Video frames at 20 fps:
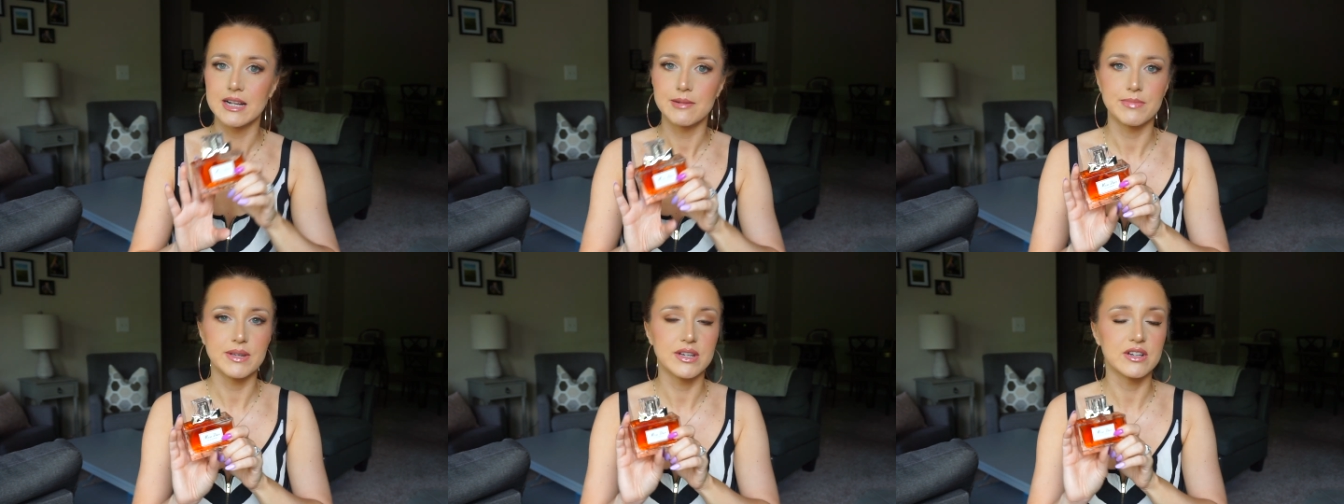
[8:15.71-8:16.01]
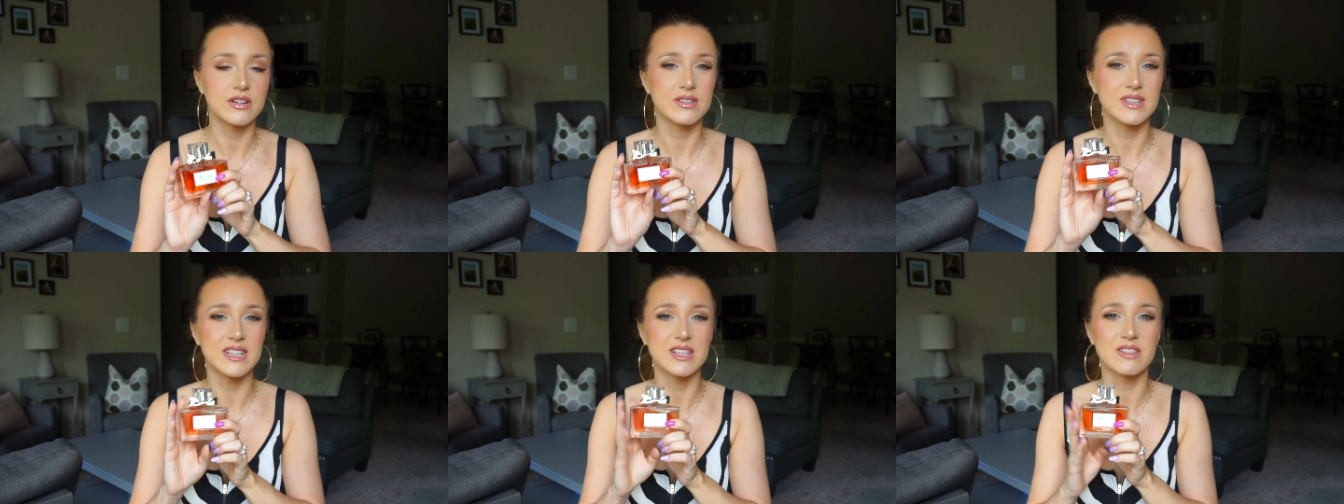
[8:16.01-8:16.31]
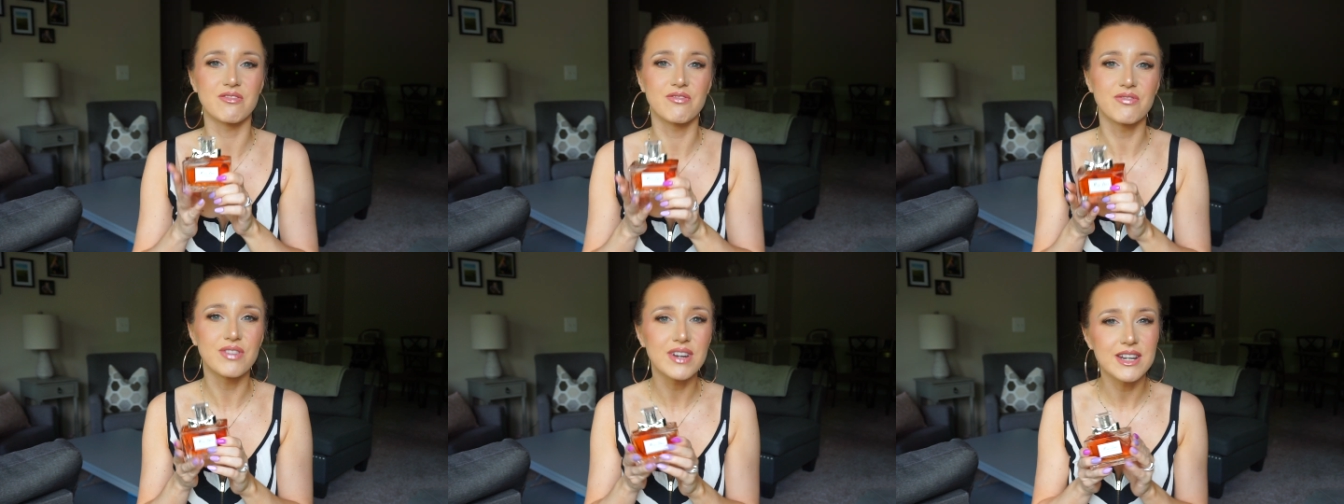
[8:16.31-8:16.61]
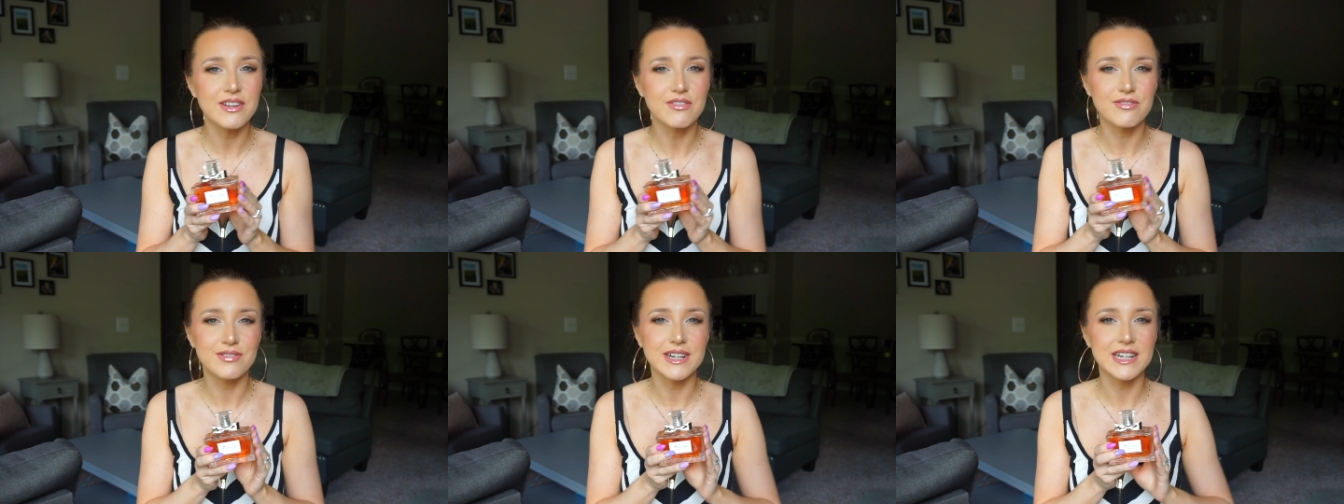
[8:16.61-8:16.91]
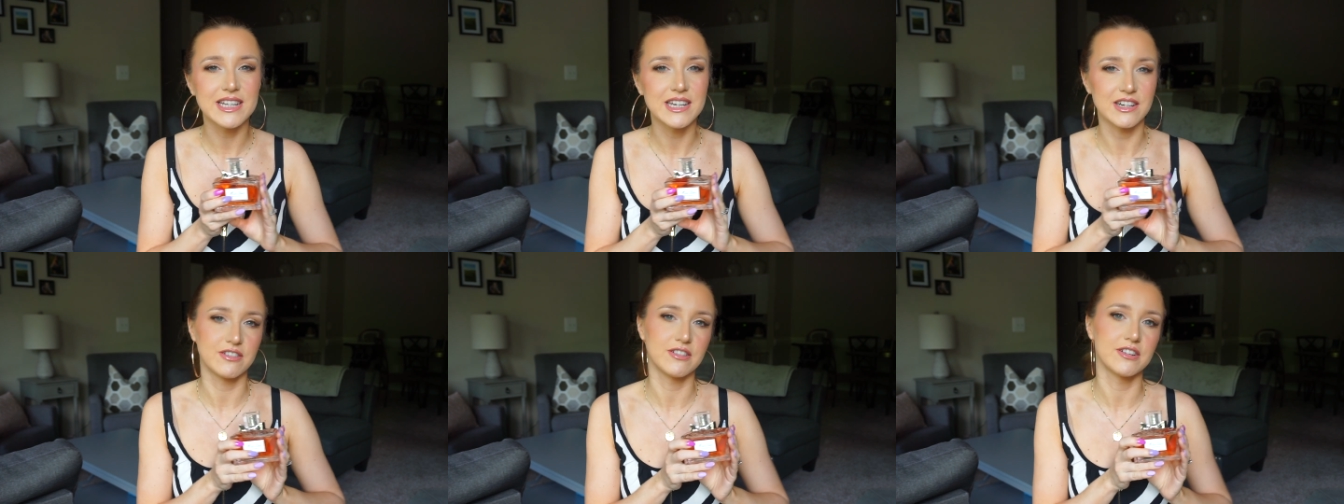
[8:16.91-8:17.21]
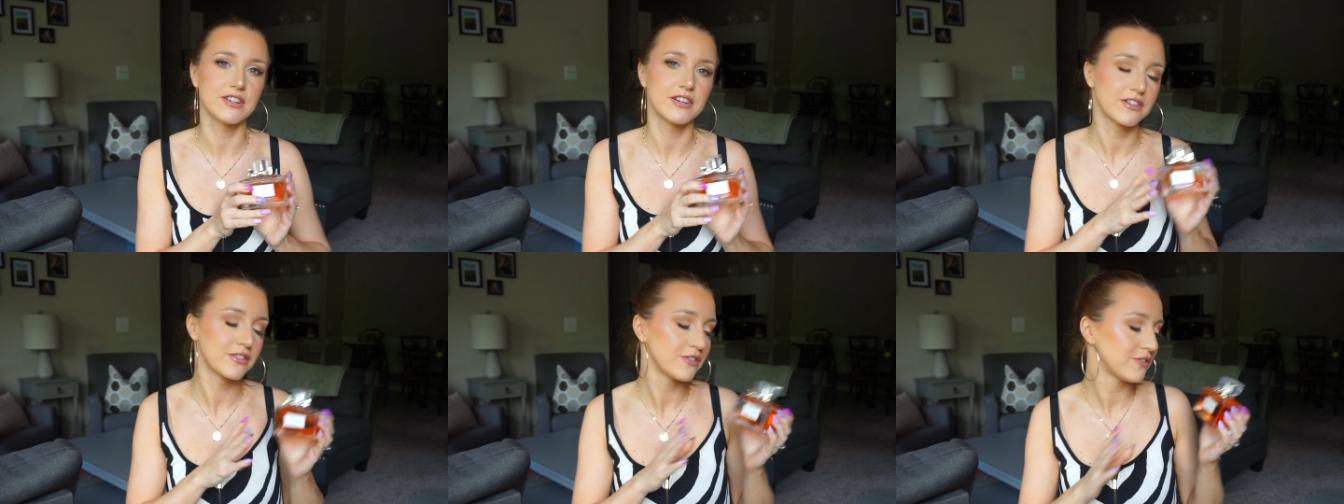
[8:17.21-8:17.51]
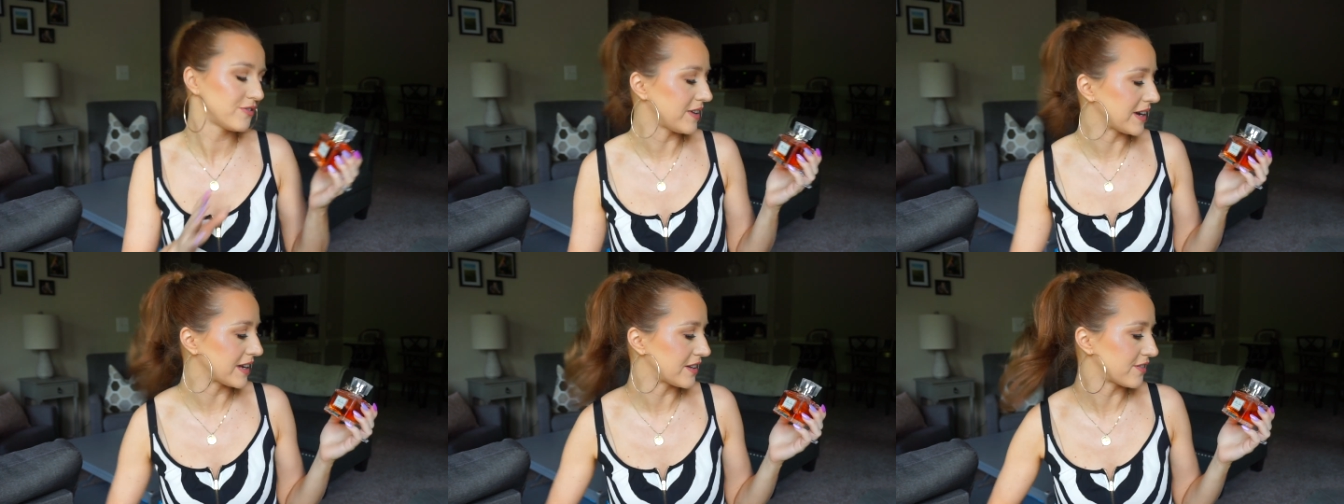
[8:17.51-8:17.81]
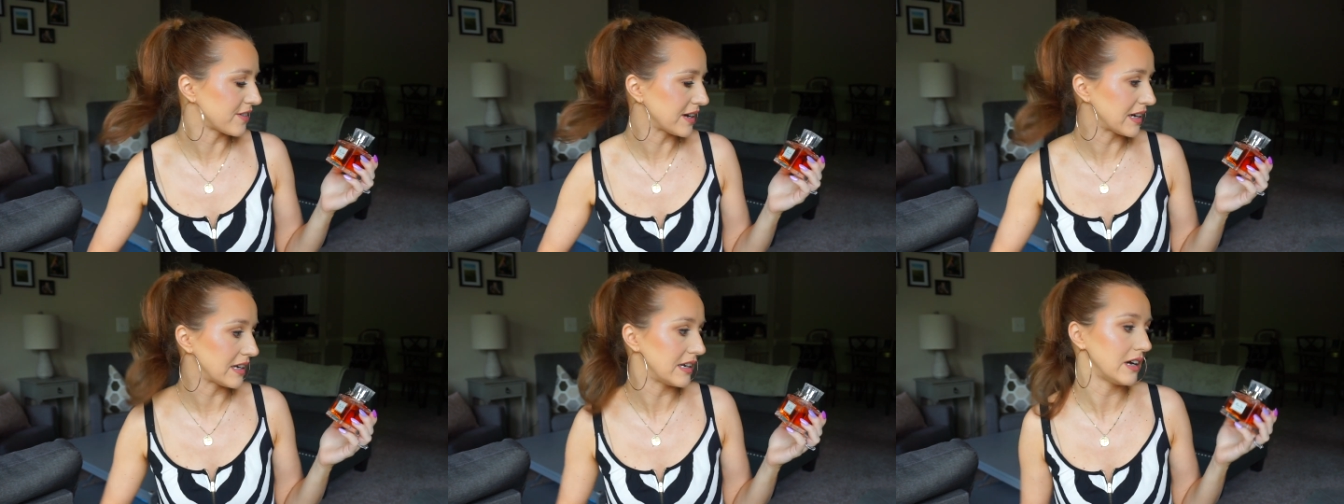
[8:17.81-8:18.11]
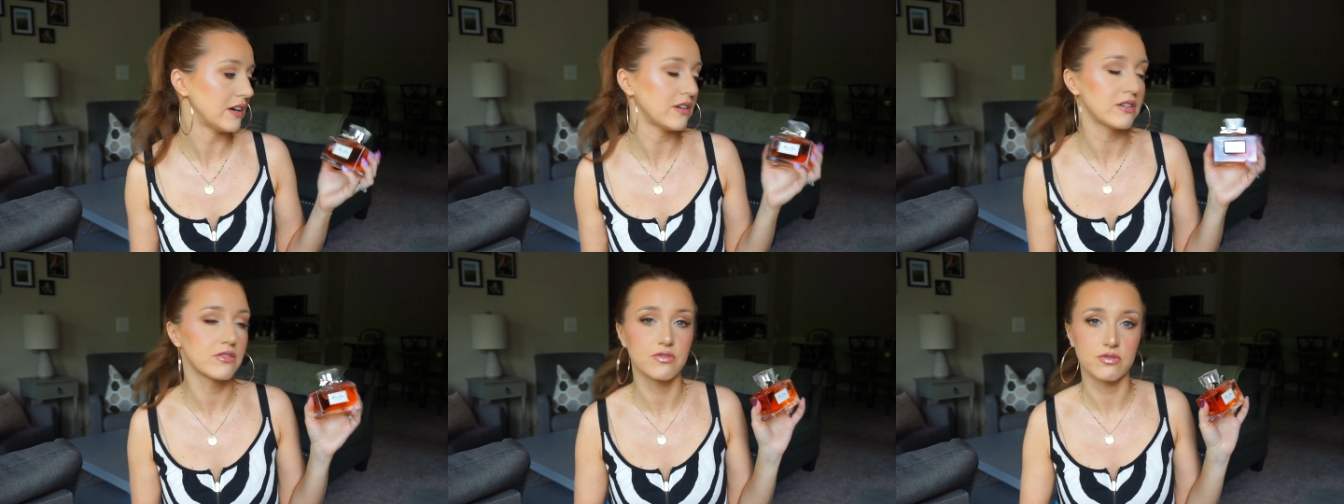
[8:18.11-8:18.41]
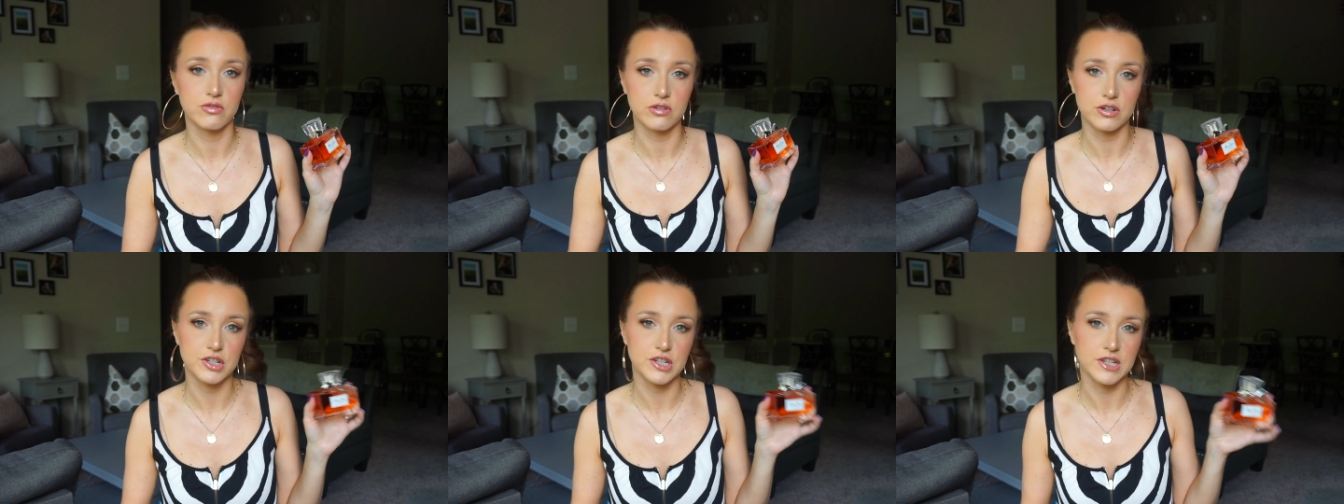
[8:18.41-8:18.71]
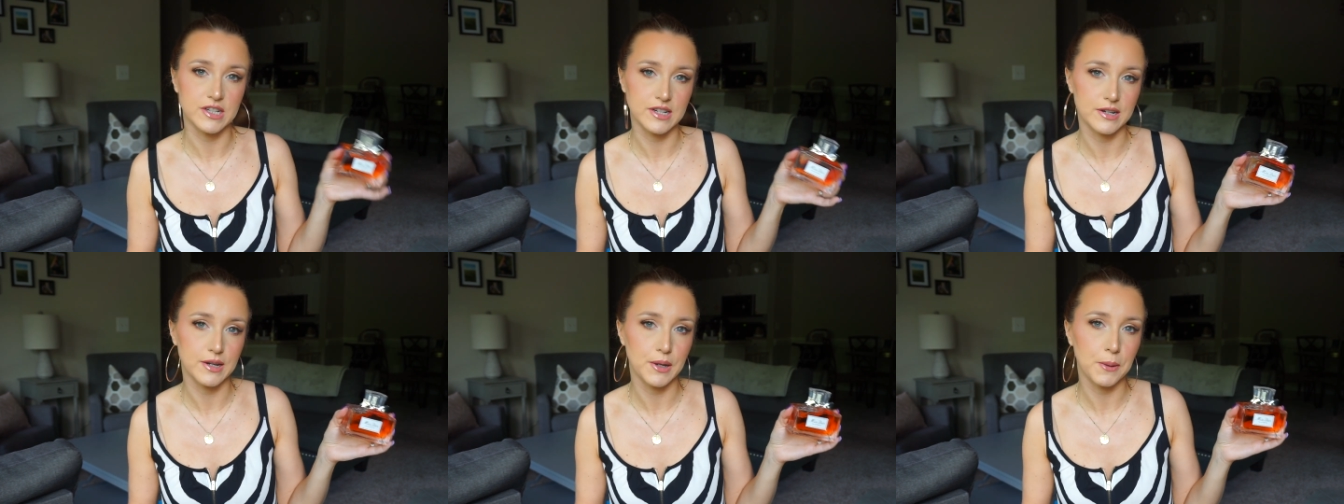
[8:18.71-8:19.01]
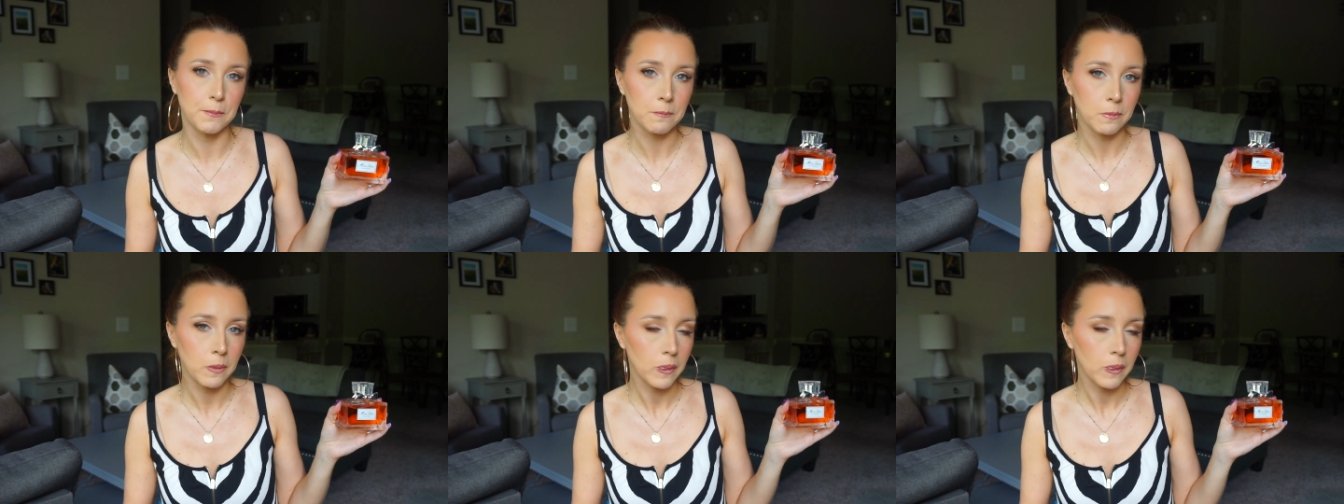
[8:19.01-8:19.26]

because it's really really hard to find right now unfortunately.